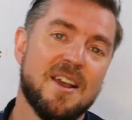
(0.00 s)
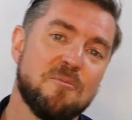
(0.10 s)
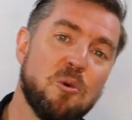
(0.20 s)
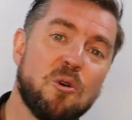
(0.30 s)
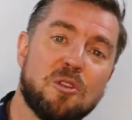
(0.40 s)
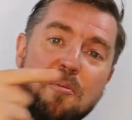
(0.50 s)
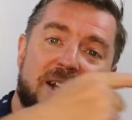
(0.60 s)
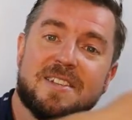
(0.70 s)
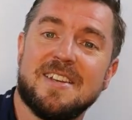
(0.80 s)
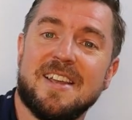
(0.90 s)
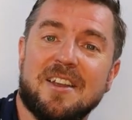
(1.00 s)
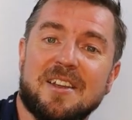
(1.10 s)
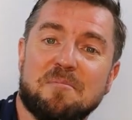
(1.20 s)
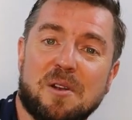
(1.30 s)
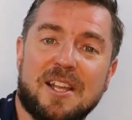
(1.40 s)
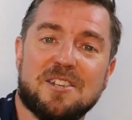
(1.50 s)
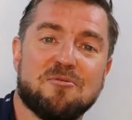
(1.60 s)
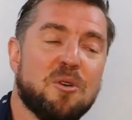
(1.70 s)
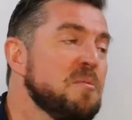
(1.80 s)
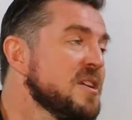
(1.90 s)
Walk them into the other police room.